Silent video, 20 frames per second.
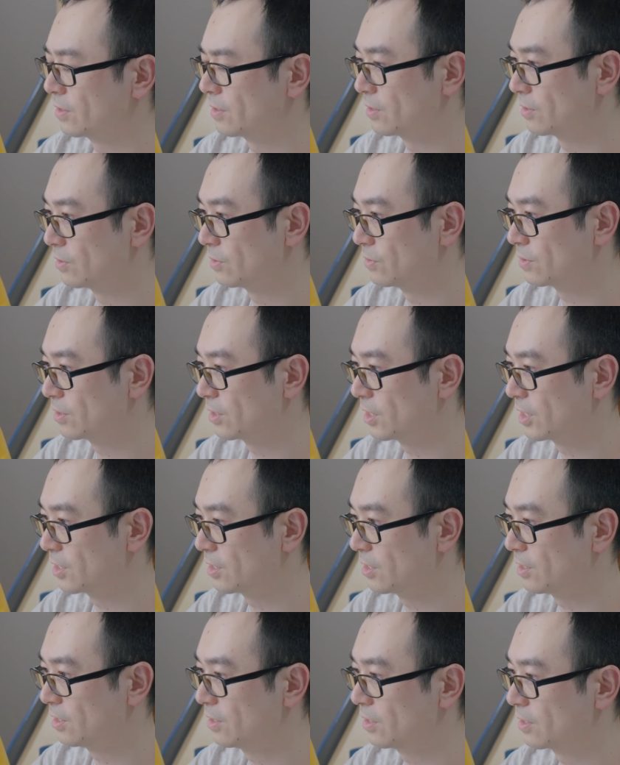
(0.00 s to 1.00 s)
you use the
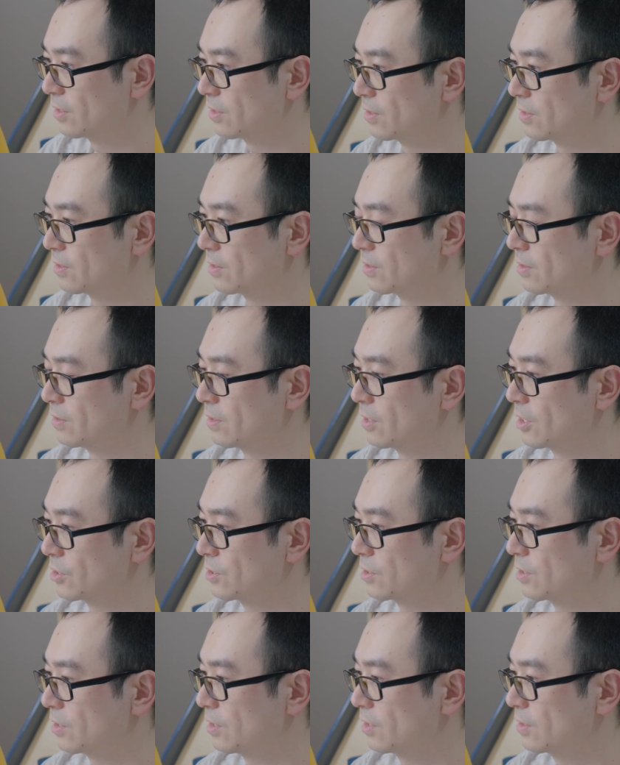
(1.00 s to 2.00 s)
ID and the
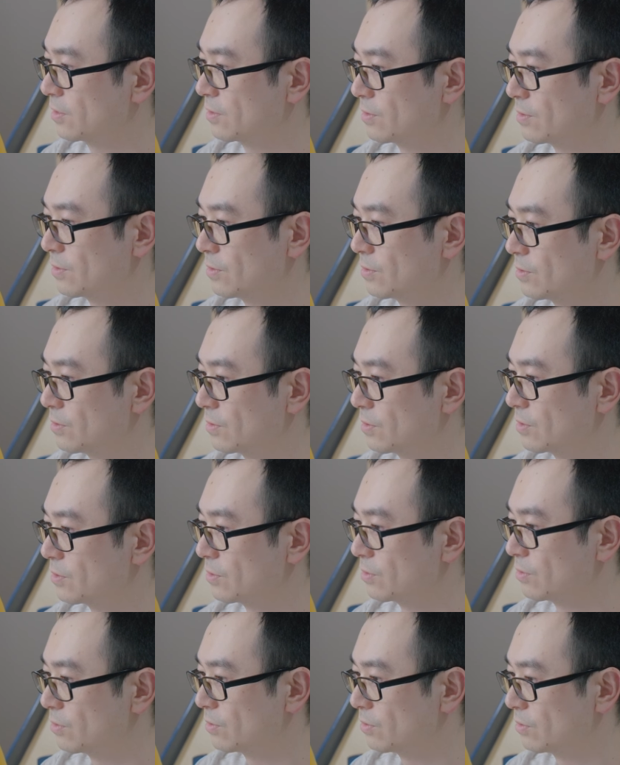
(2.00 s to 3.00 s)
hashtag to go
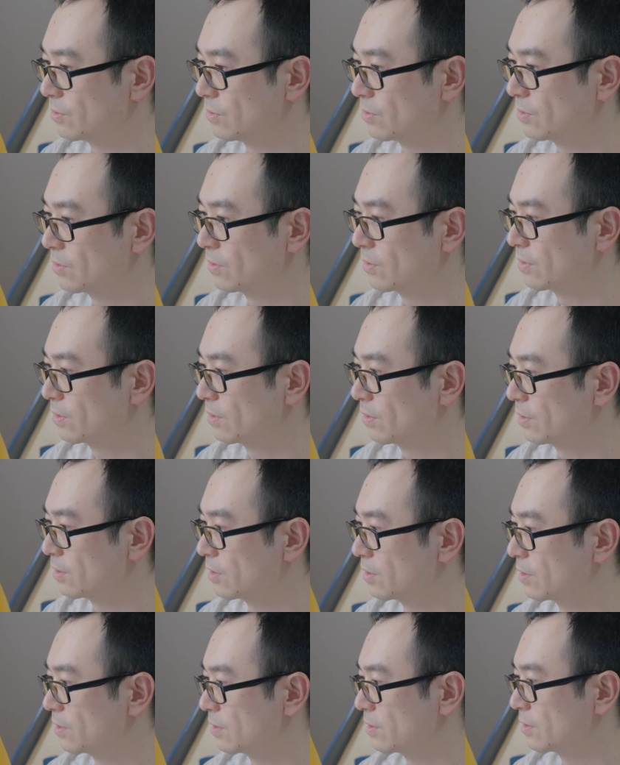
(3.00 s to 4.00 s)
to
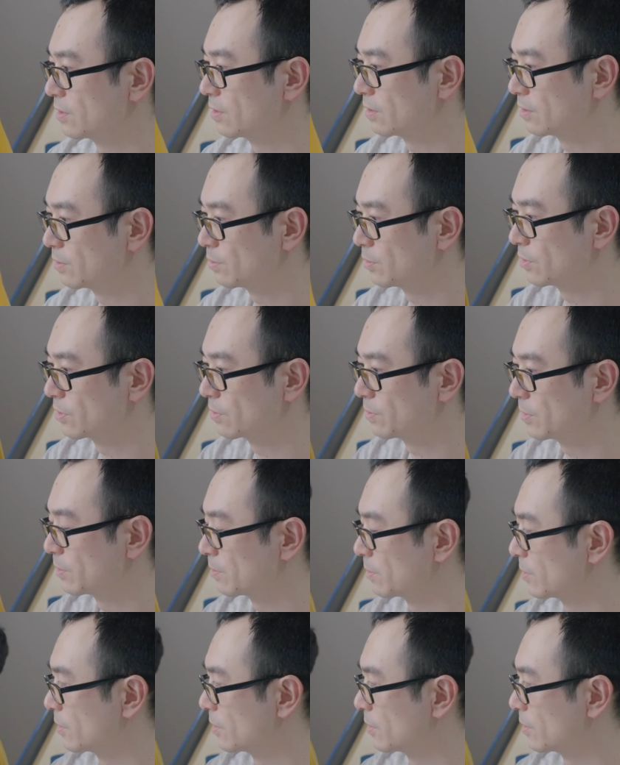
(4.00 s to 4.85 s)
the bookmark